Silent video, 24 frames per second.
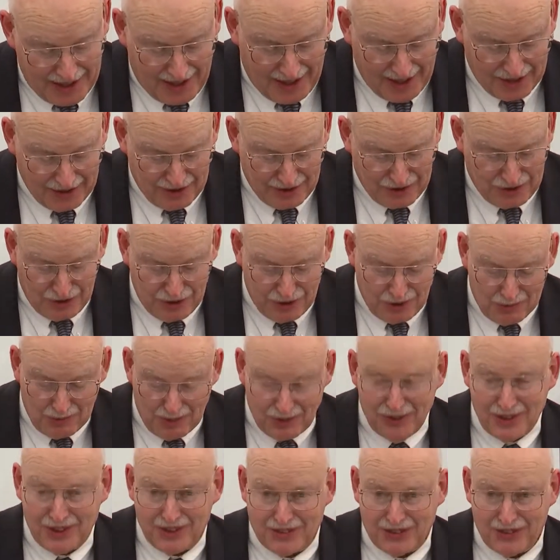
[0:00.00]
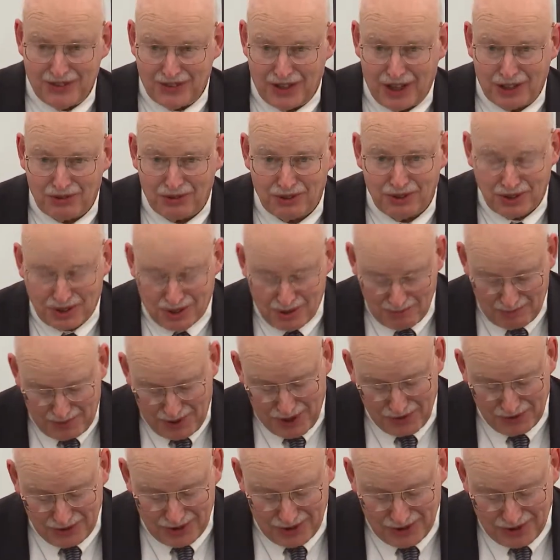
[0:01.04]
and that humor is a central
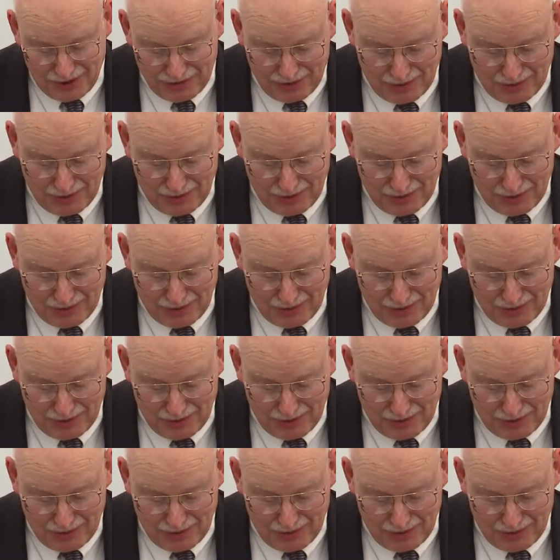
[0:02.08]
component